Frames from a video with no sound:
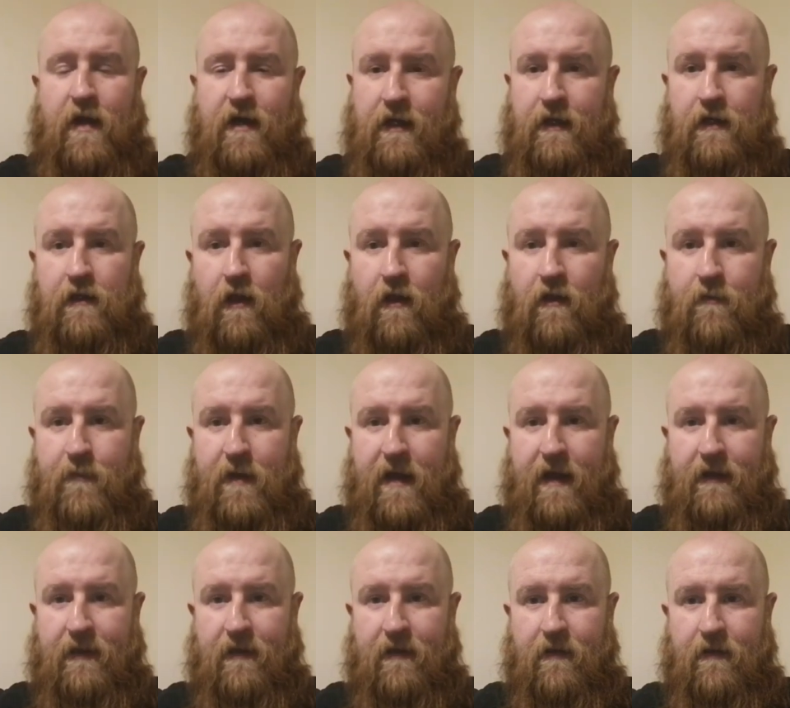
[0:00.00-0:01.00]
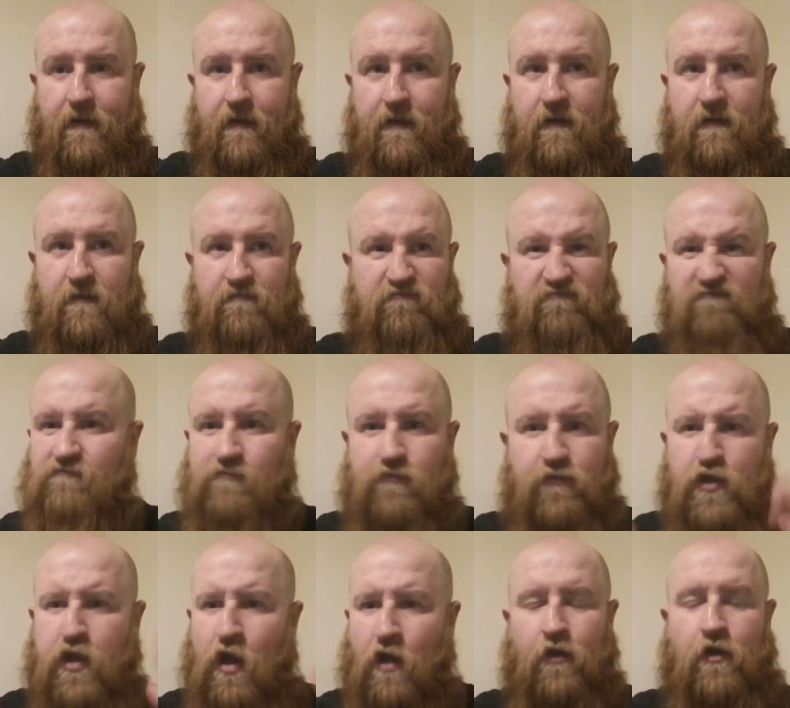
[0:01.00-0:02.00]
spread eagle on the bed,
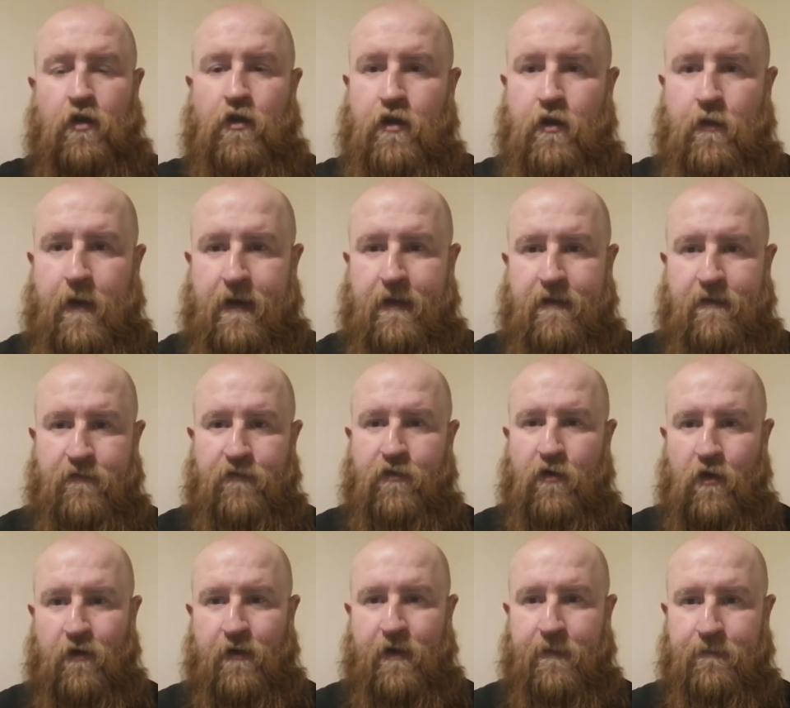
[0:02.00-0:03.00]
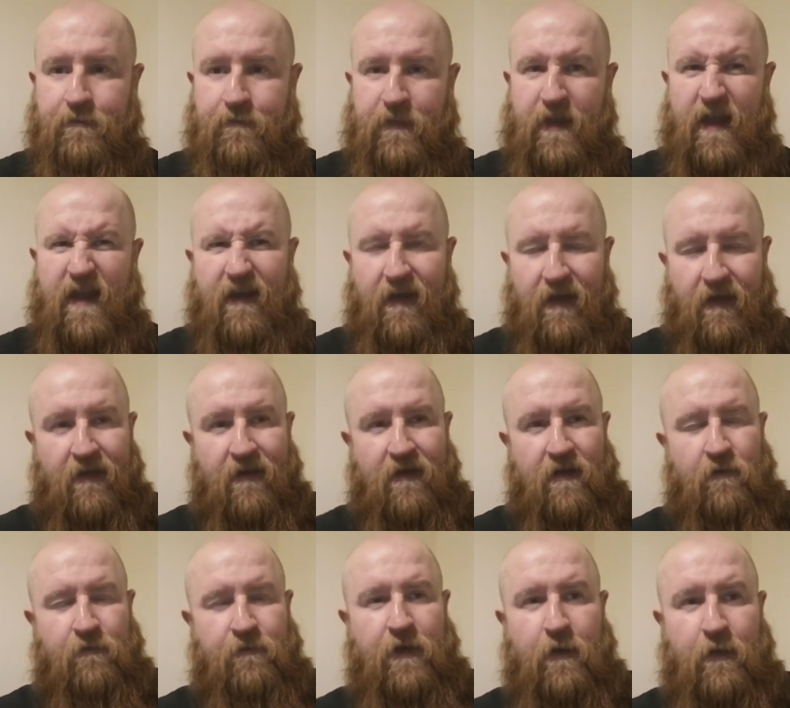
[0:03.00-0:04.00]
not going to do anything for him.
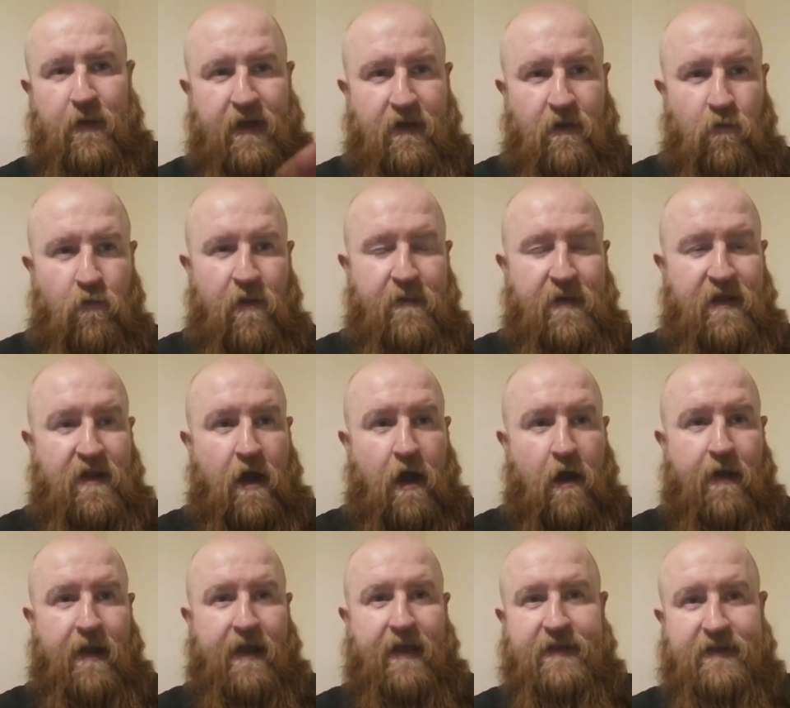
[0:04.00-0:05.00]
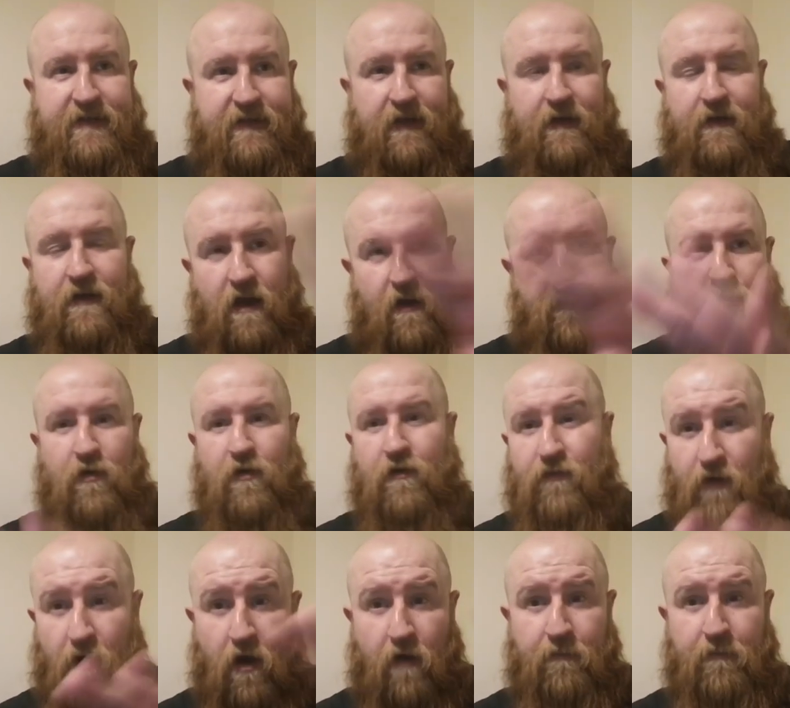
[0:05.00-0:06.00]
Viewing women that are 18 and
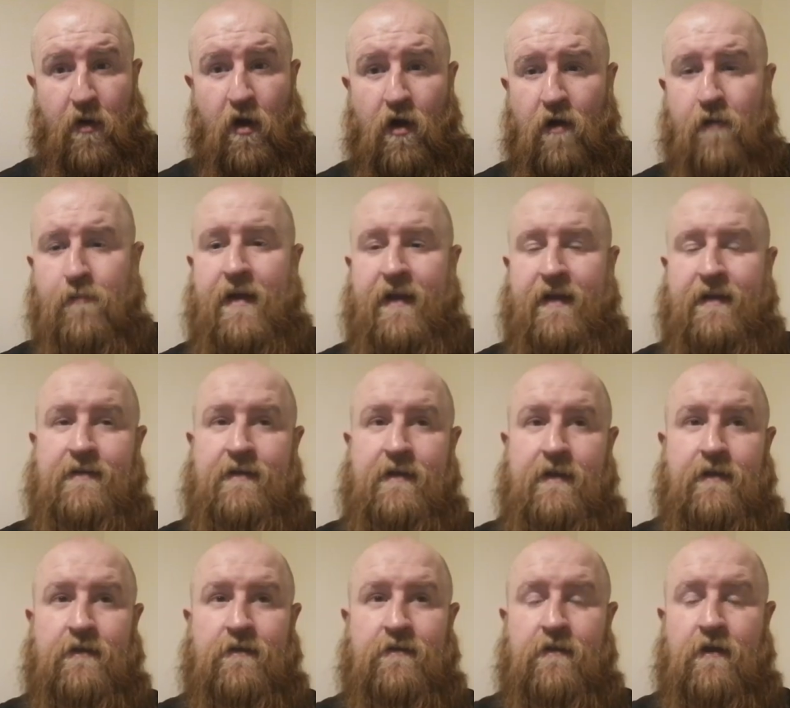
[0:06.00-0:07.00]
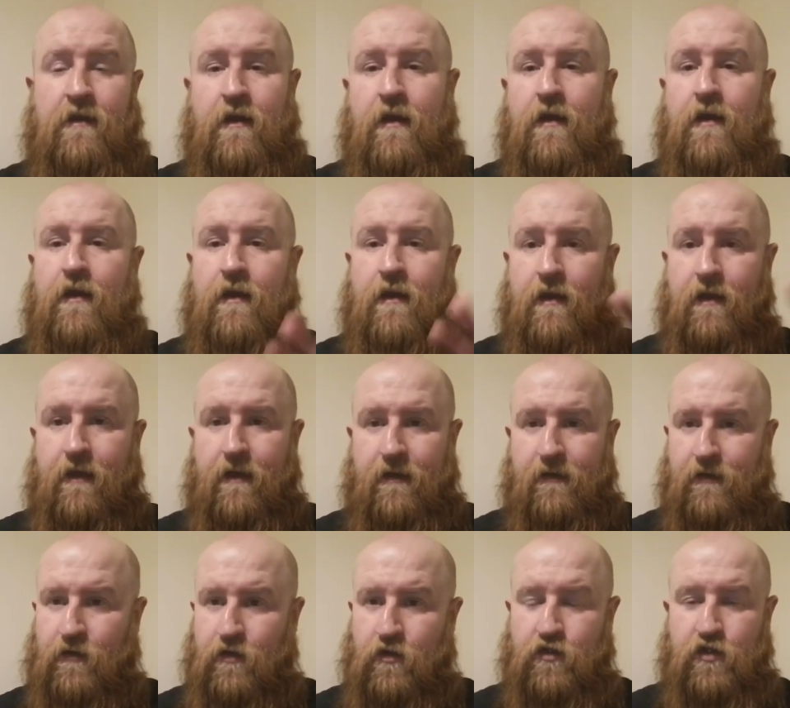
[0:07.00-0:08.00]
above on porn magazines
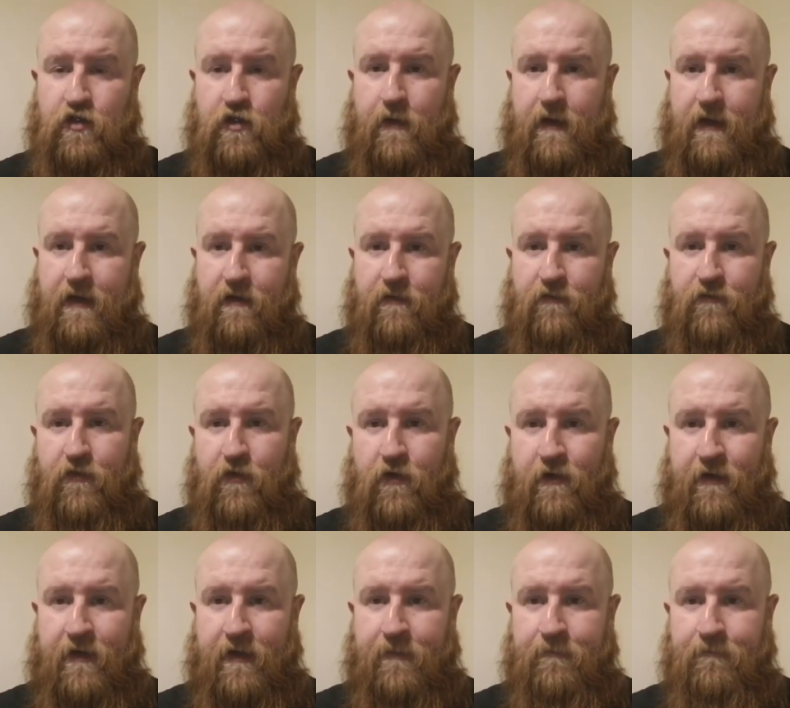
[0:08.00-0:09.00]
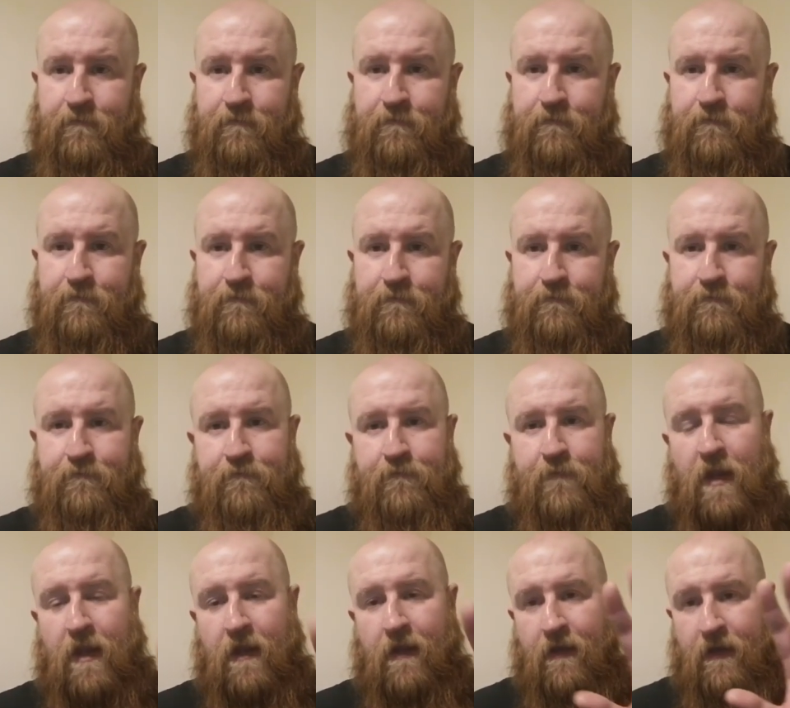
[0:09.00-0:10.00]
doesn't do anything for him.
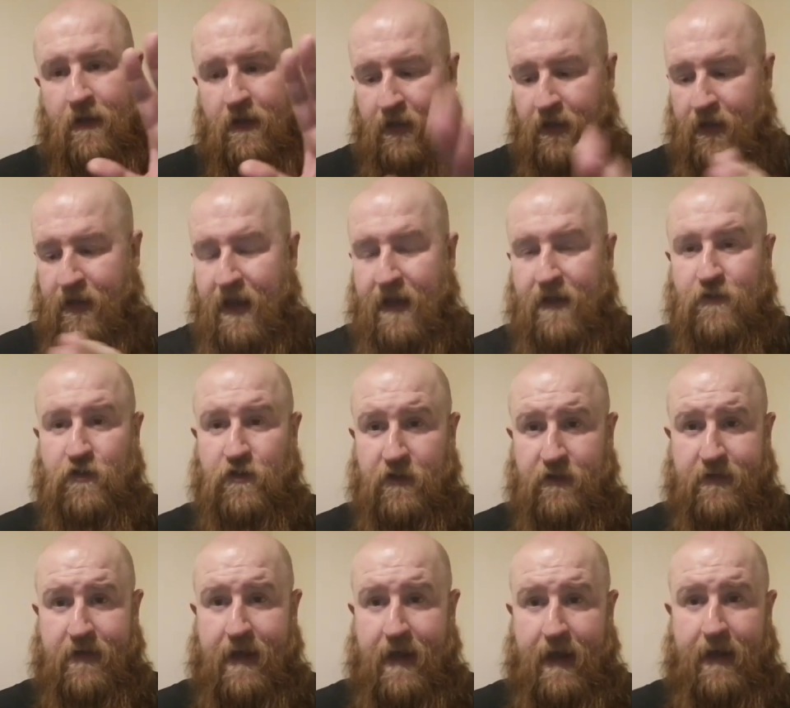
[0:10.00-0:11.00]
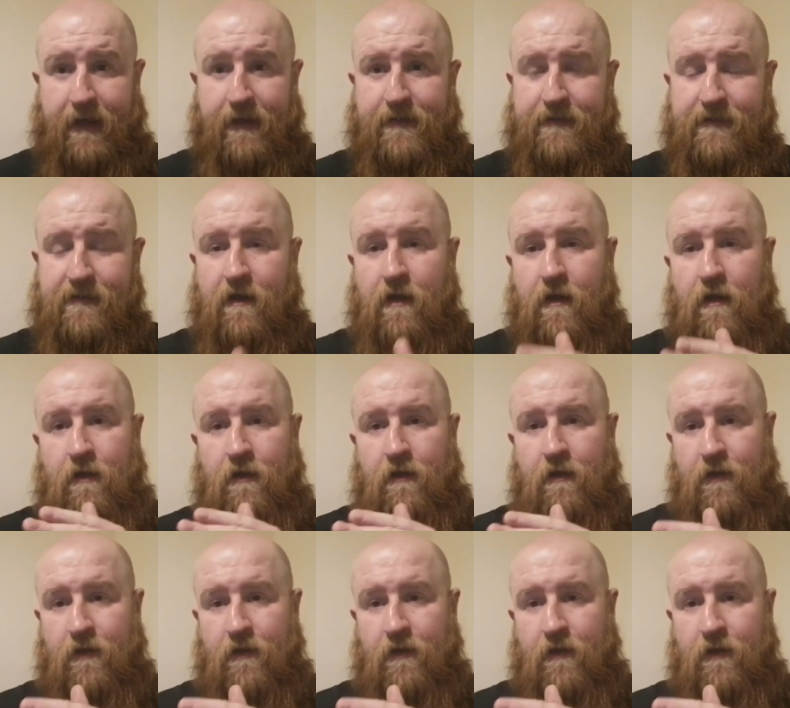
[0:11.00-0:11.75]
He gets his kicks